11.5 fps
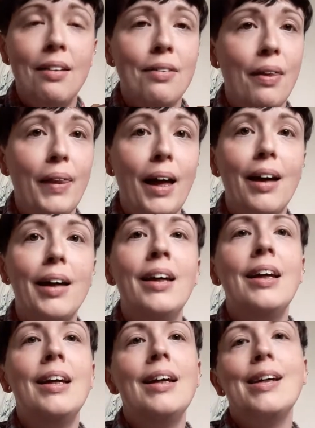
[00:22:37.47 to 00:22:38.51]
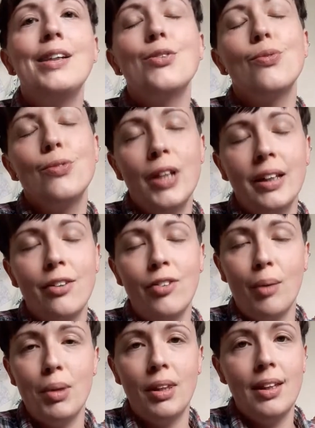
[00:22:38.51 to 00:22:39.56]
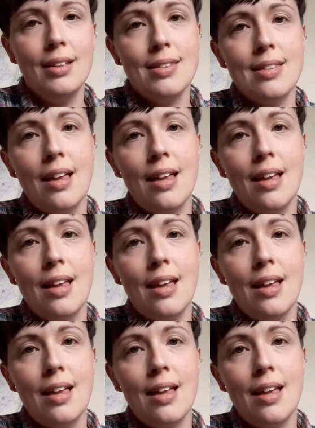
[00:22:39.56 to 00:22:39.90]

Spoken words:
then that is really fabulous.